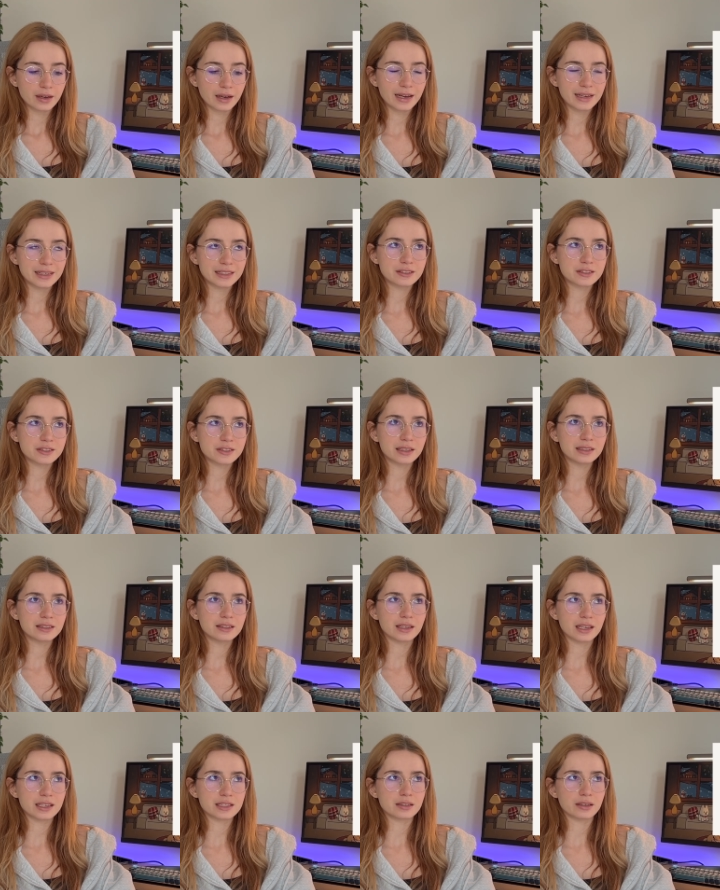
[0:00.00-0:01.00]
I designed a
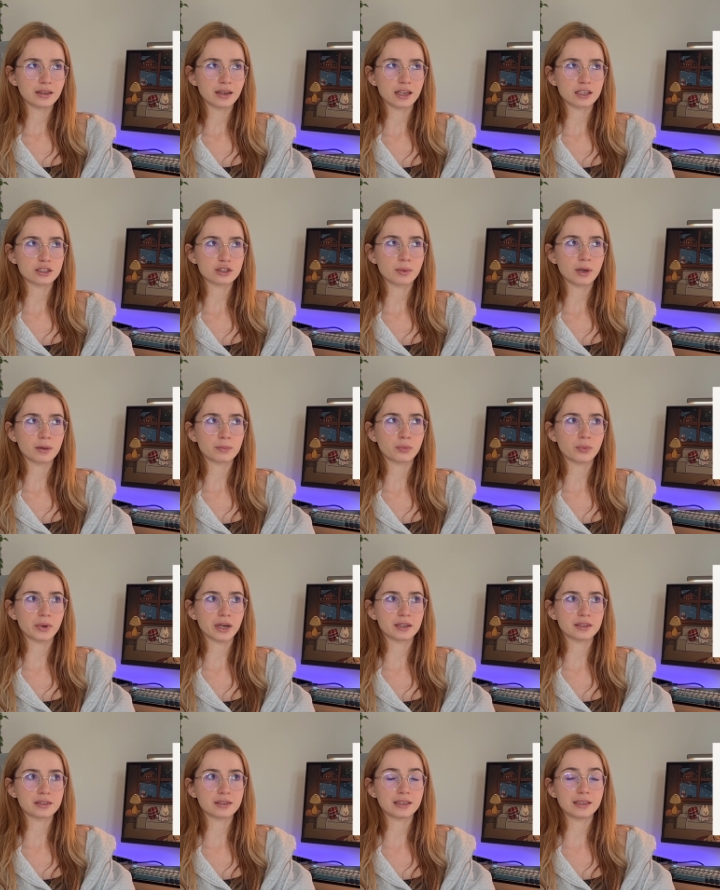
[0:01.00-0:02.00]
nested hash map
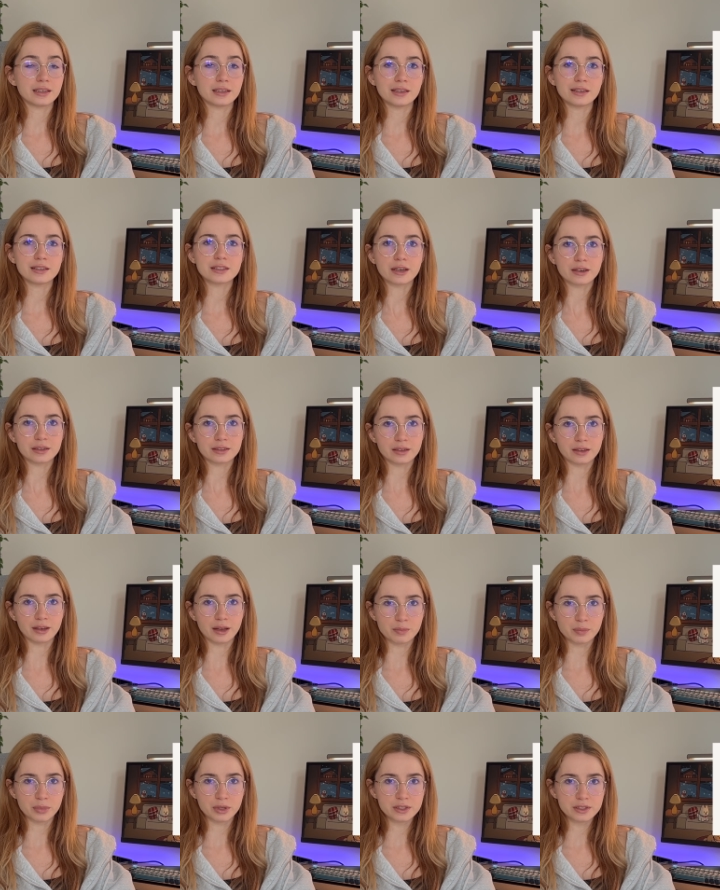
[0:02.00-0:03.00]
where the keys are the
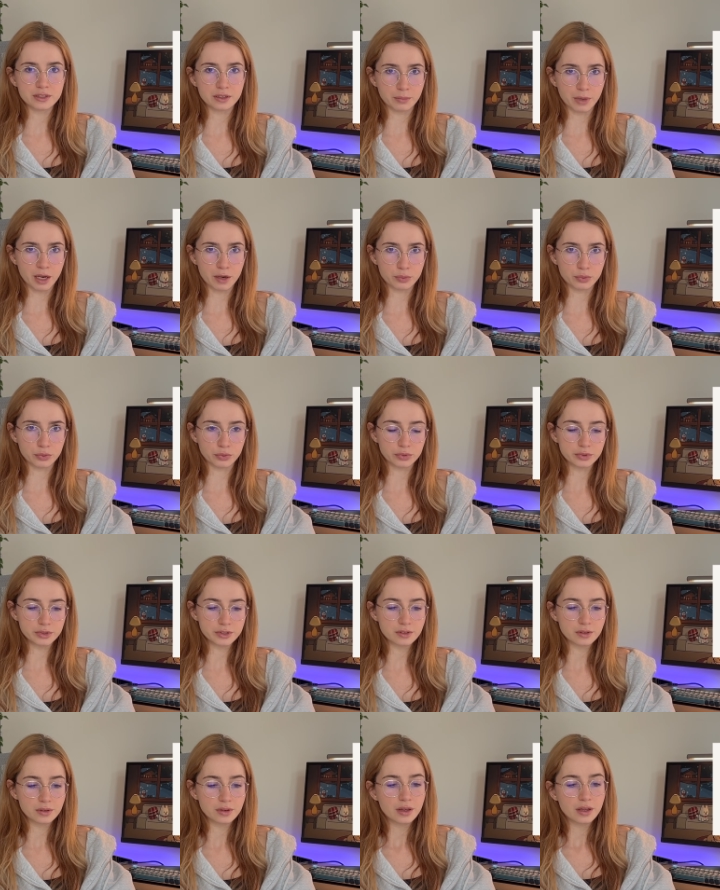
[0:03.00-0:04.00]
numbers and my
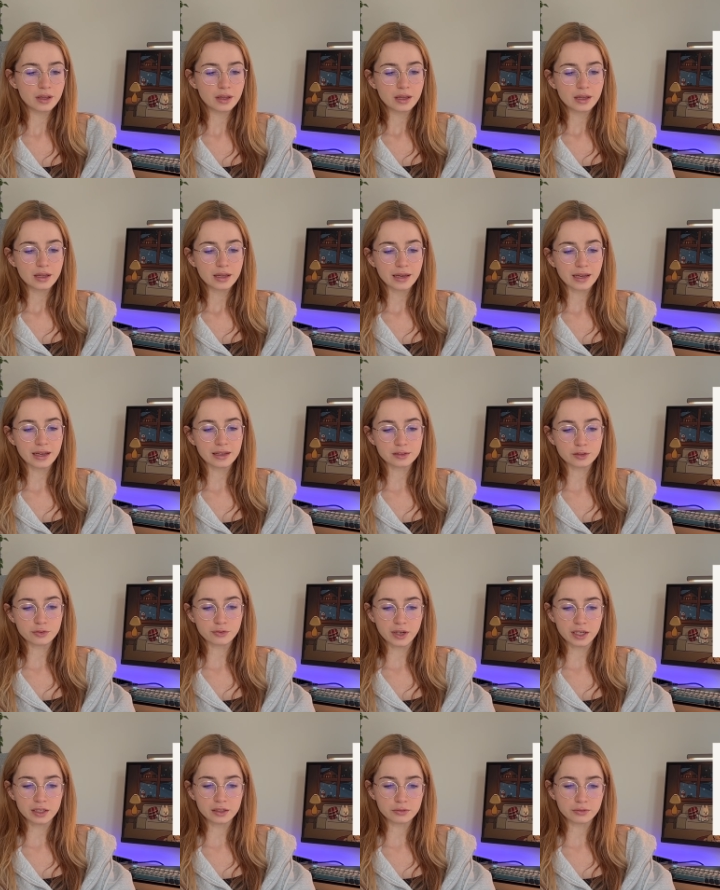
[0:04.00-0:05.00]
rules, and the
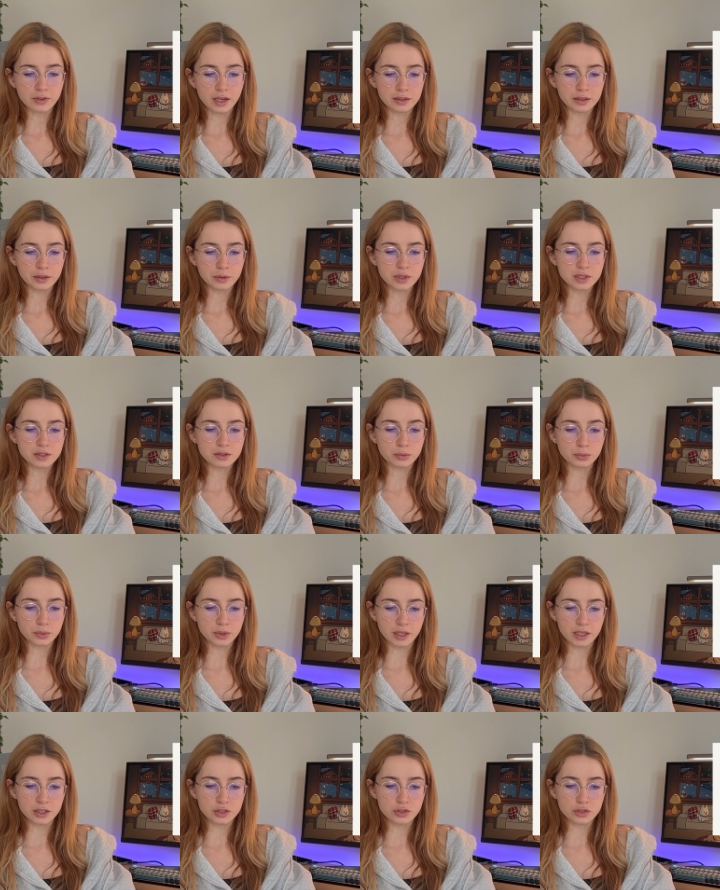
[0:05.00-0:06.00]
final value is the
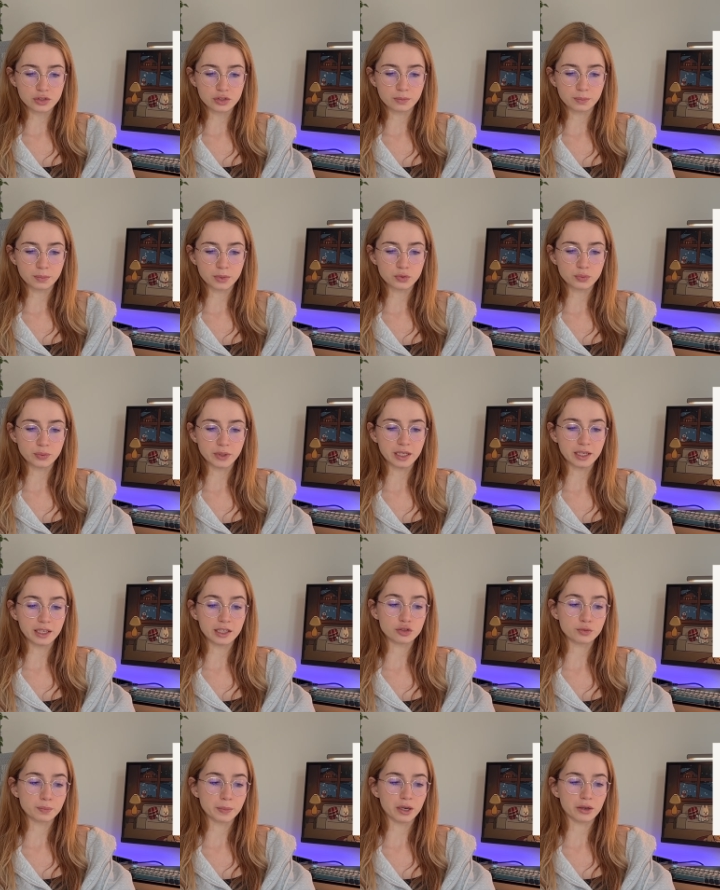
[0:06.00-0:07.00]
relationship between
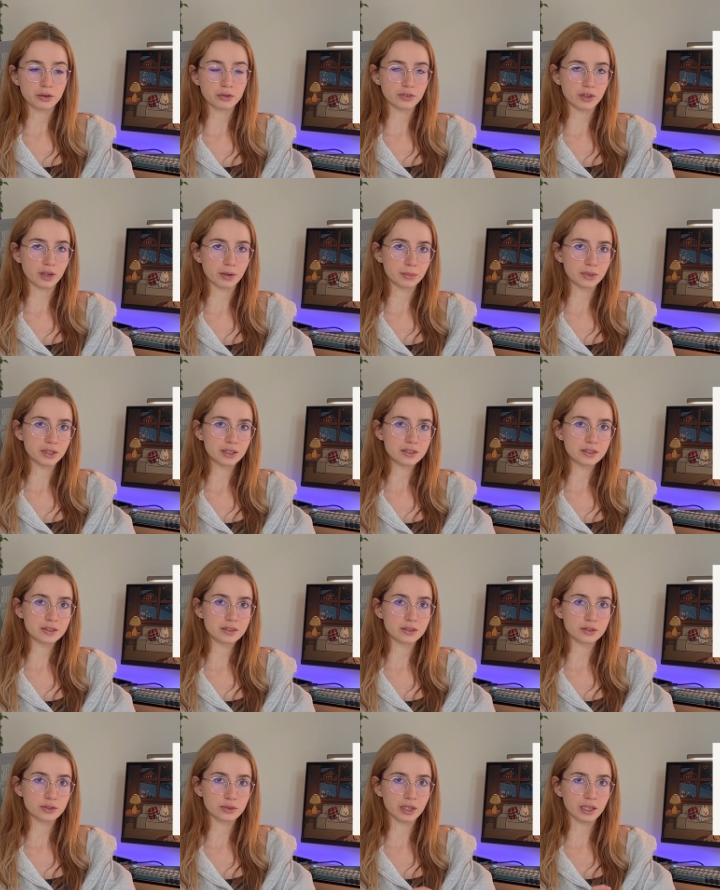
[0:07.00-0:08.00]
each pair of numbers
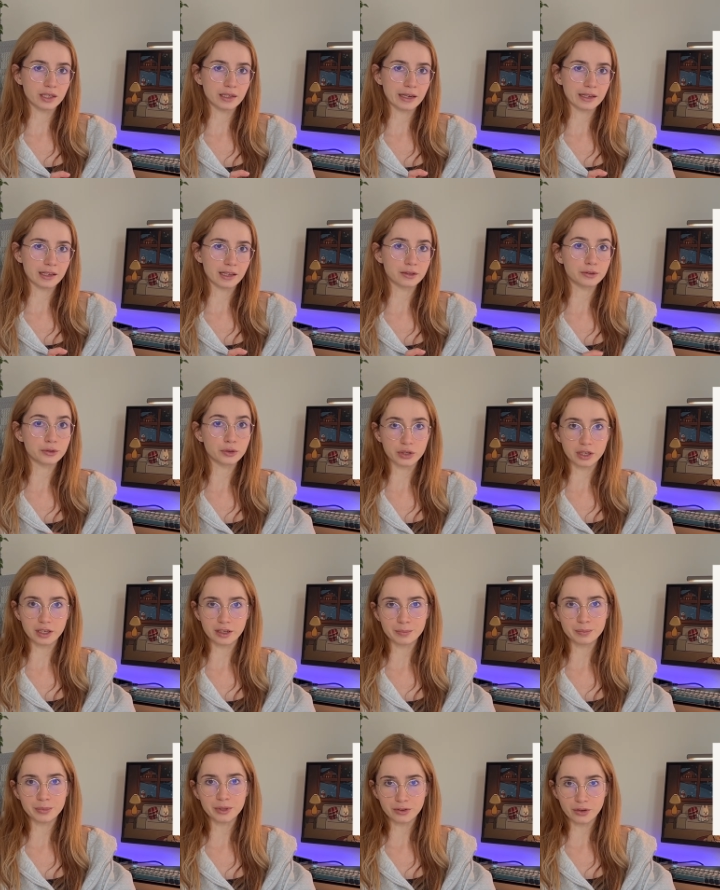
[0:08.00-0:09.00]
so that I can look it
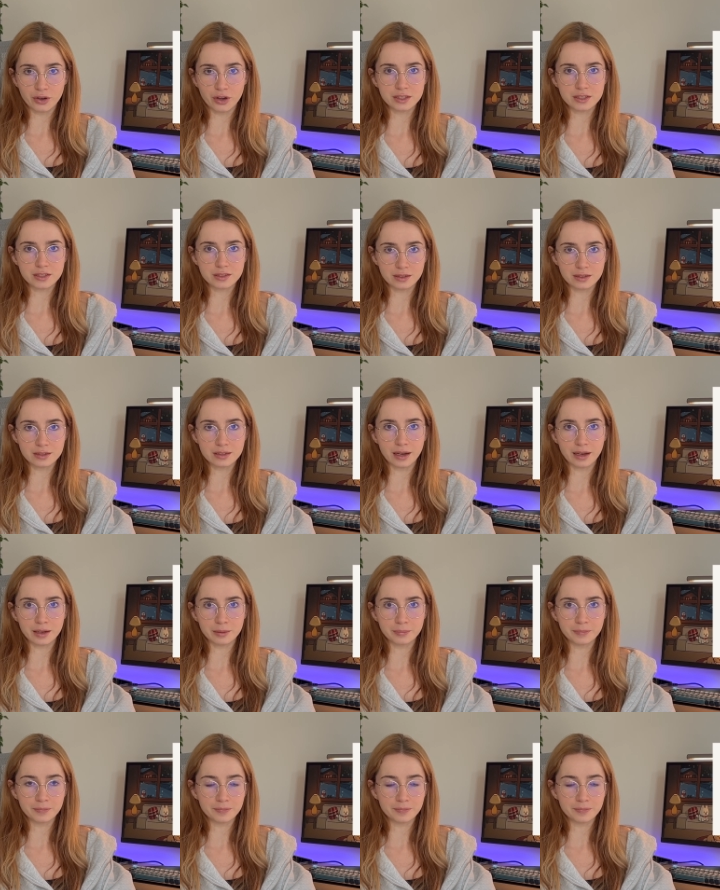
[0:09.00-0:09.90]
up in constant time.